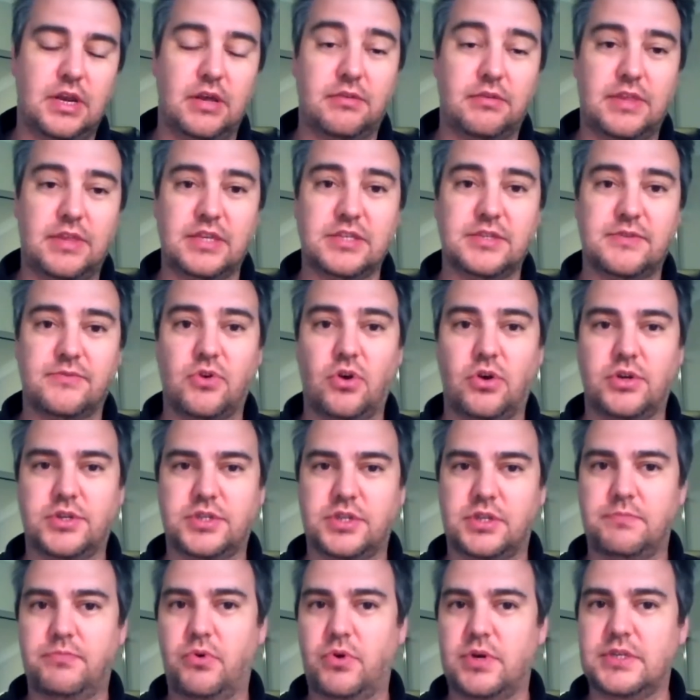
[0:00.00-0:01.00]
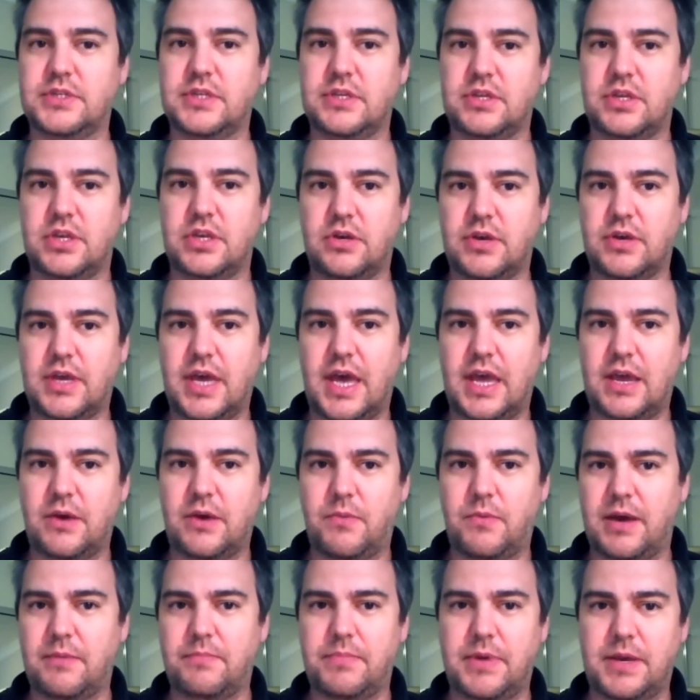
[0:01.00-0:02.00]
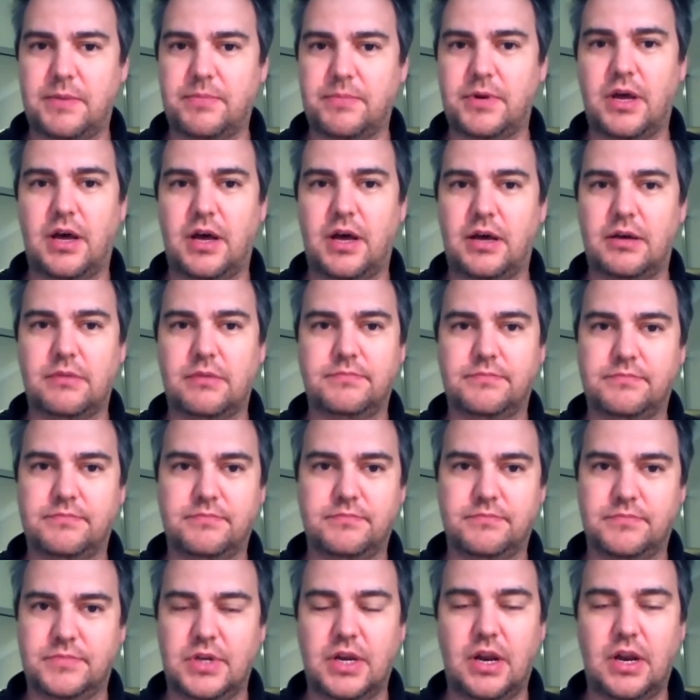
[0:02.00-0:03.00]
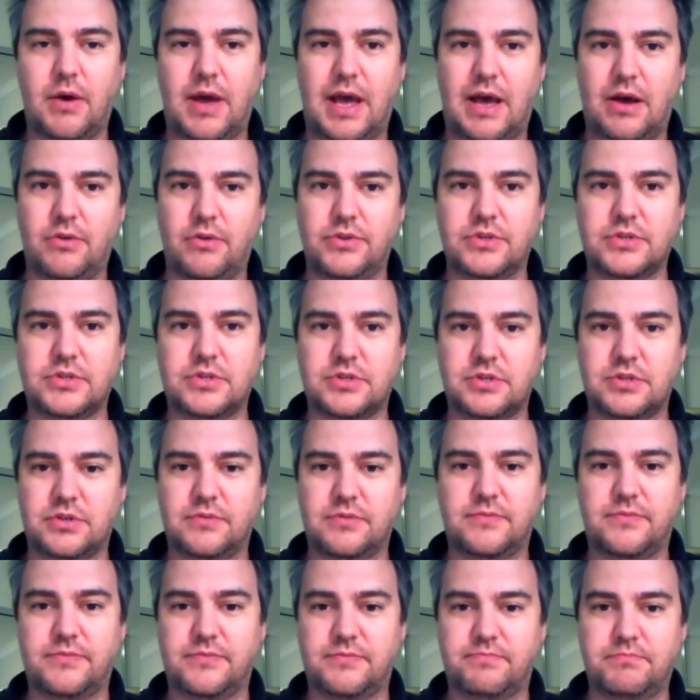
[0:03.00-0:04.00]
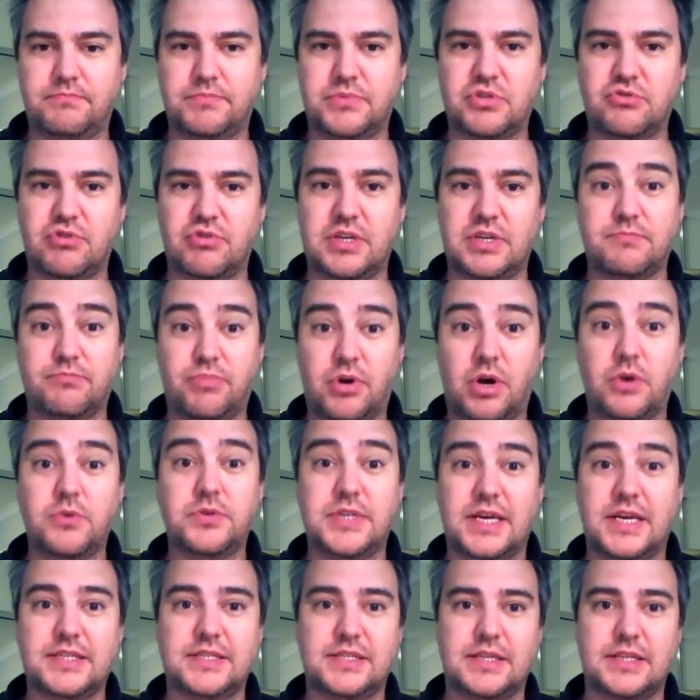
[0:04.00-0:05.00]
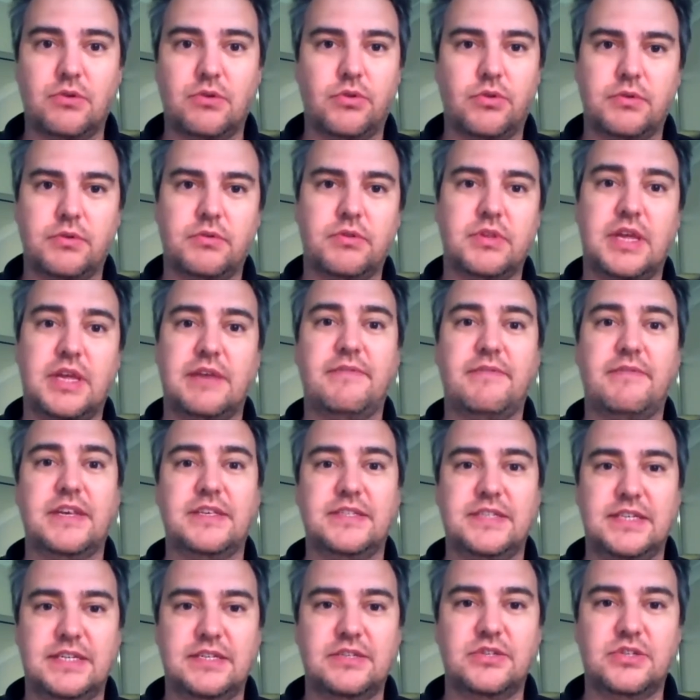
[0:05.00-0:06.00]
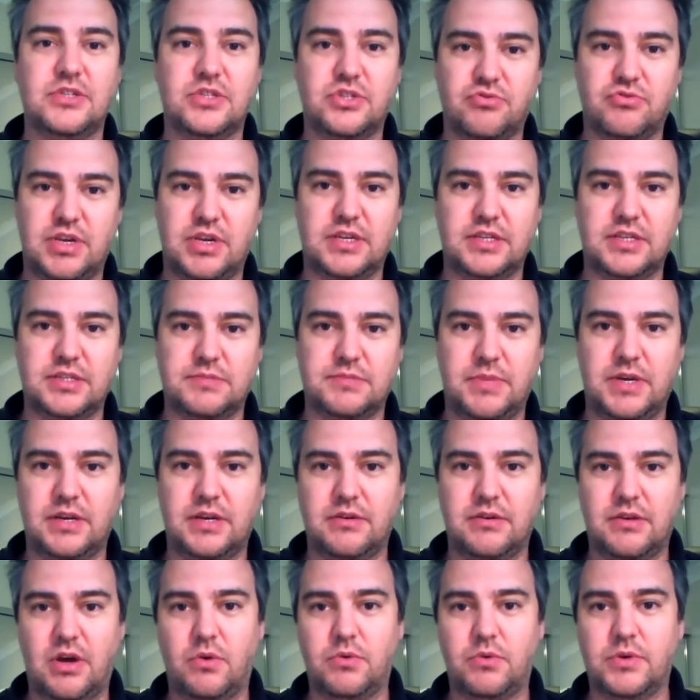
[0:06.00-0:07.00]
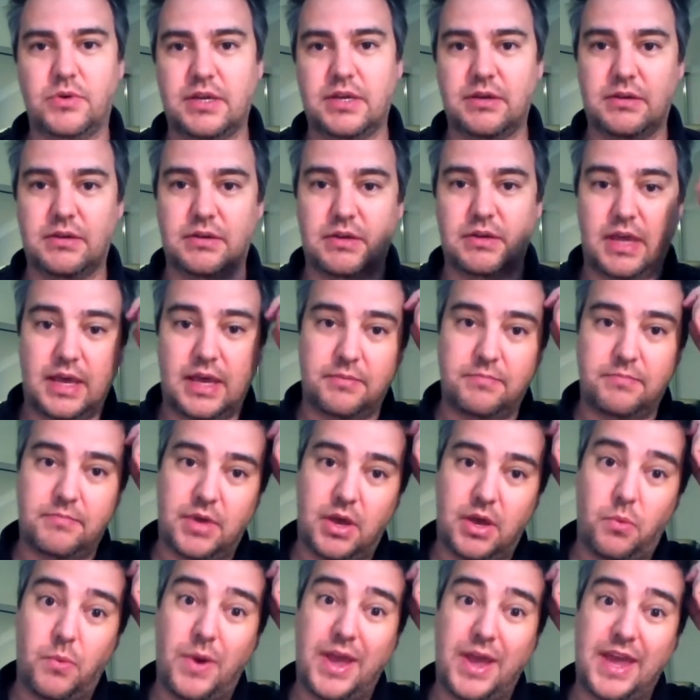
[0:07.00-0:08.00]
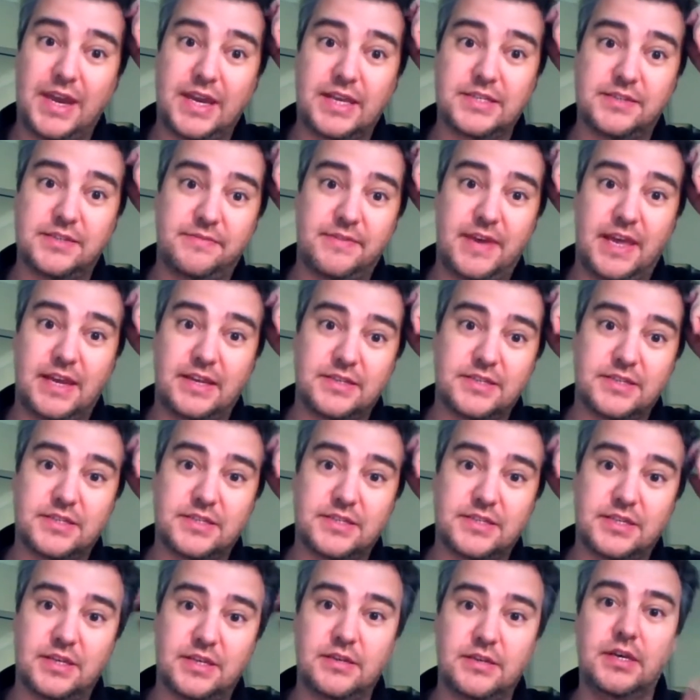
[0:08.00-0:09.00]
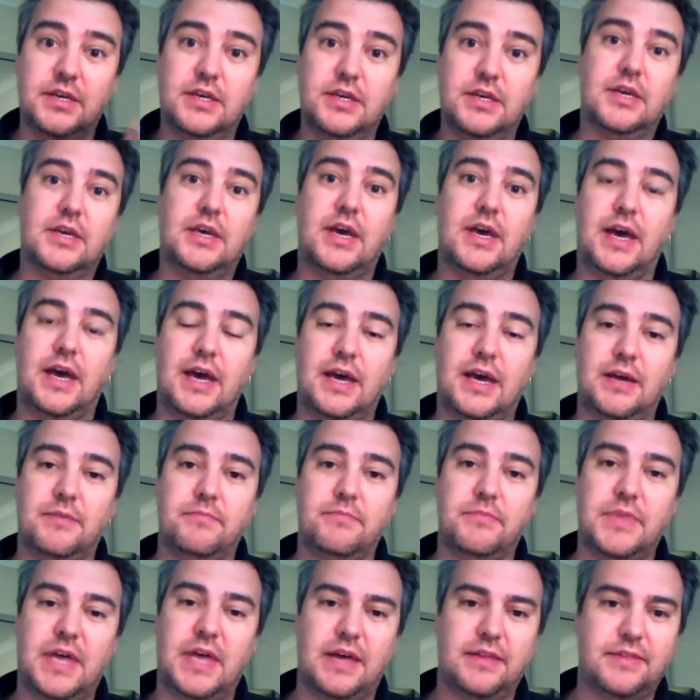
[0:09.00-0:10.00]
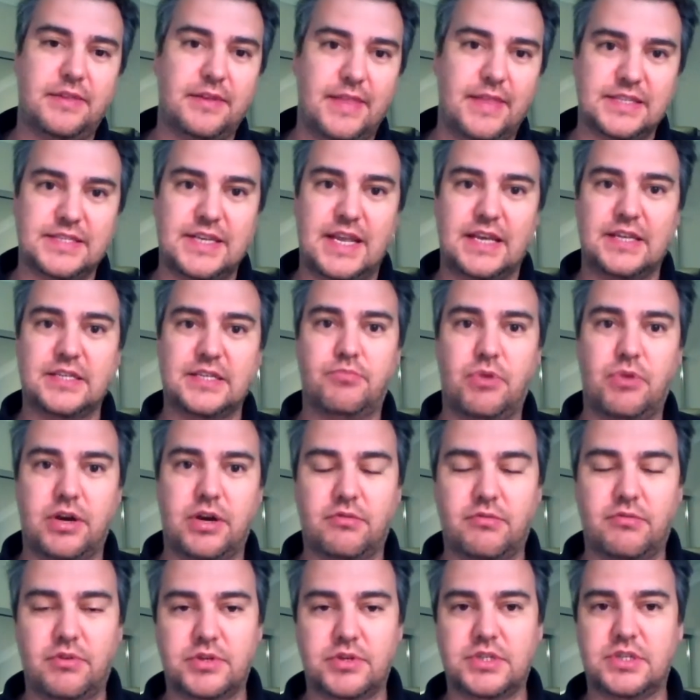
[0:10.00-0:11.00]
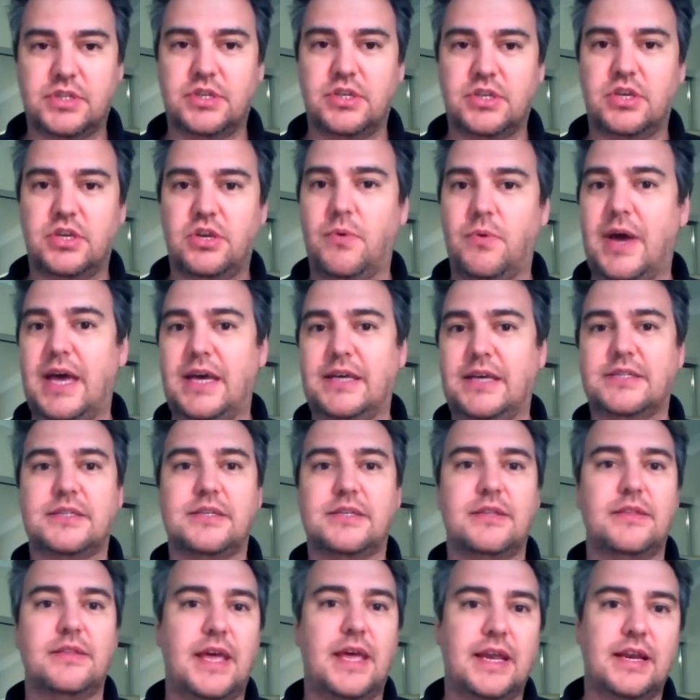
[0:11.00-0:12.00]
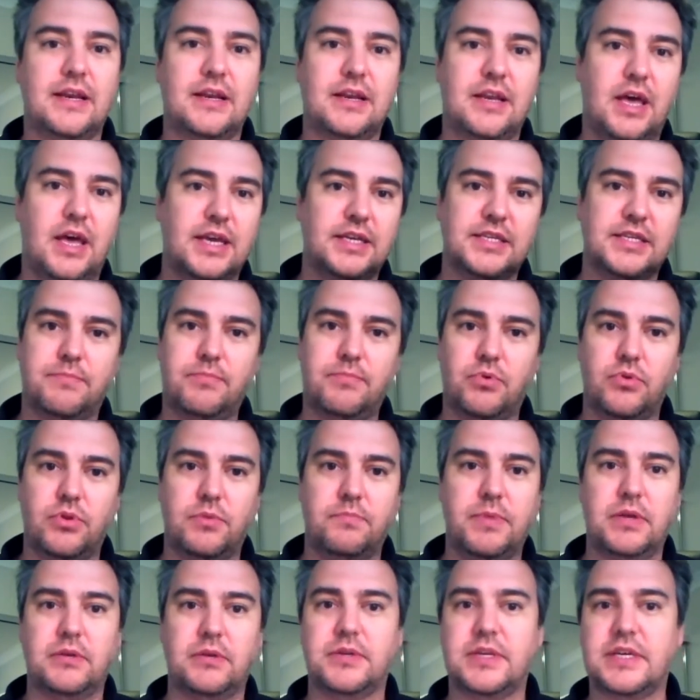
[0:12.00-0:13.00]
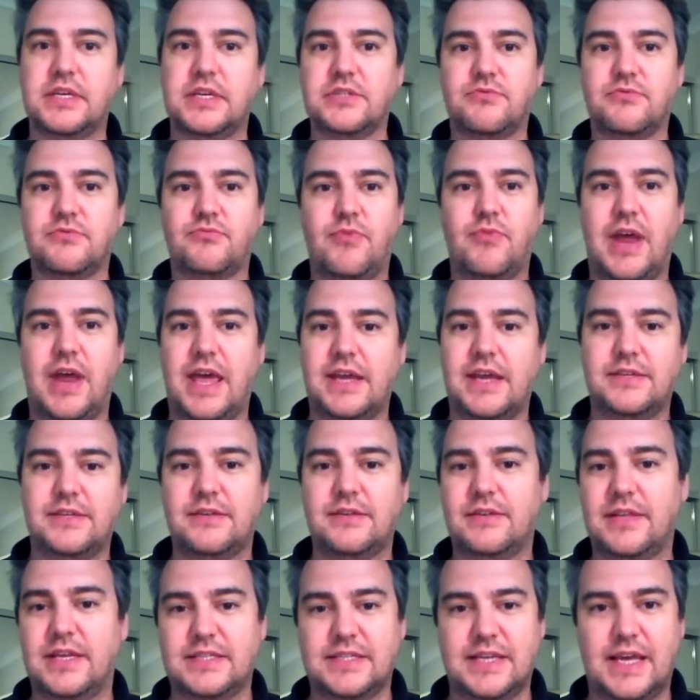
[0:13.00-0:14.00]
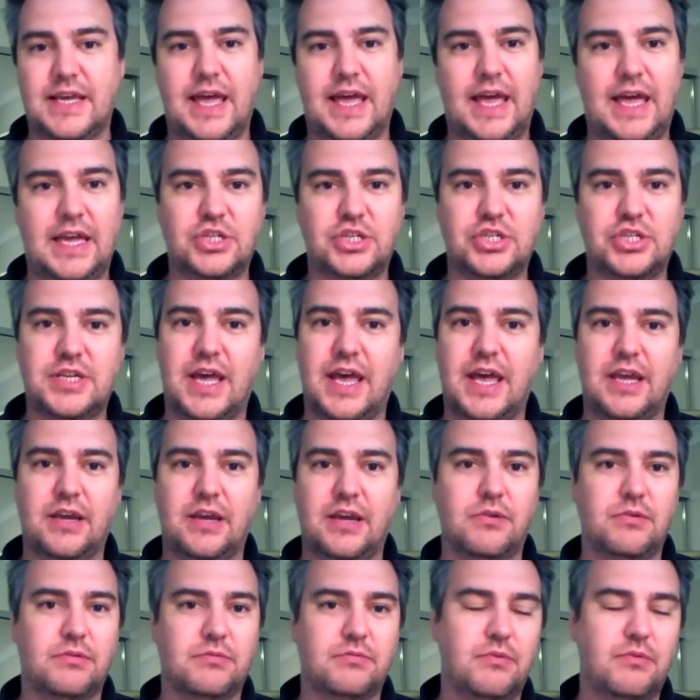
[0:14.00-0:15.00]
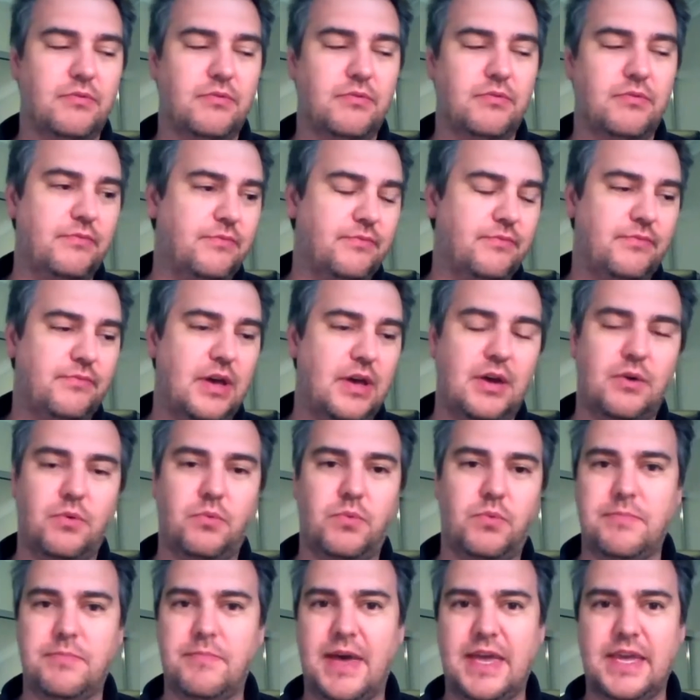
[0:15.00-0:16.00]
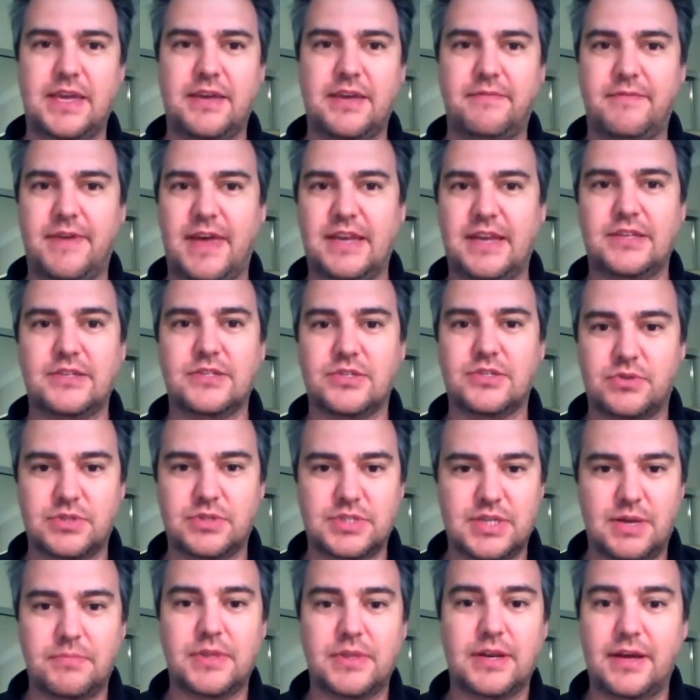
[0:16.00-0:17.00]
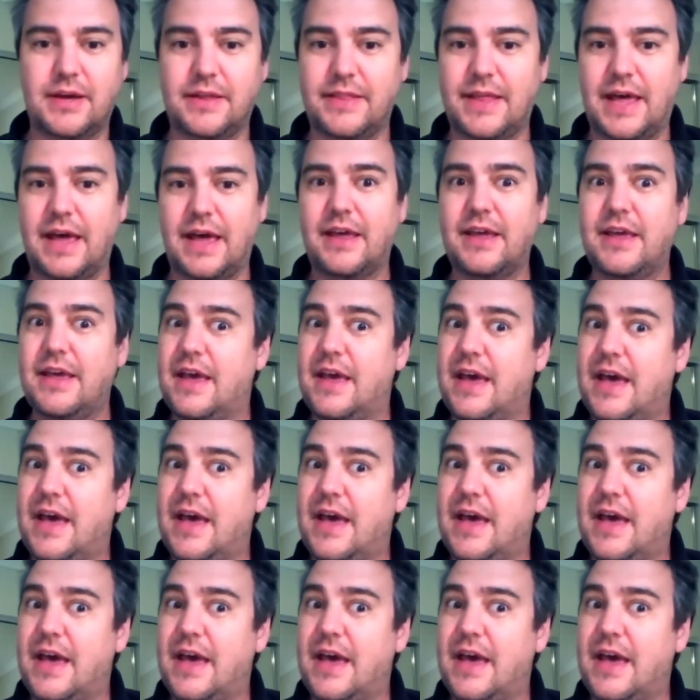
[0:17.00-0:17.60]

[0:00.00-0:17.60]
things have got to the point in the UK where people are, out on the sort of streets protesting, or the event industry has been holding awareness events, and I think that's now spread across to the US, and they light up all the buildings red, and there's a hashtag of we make events or something like that.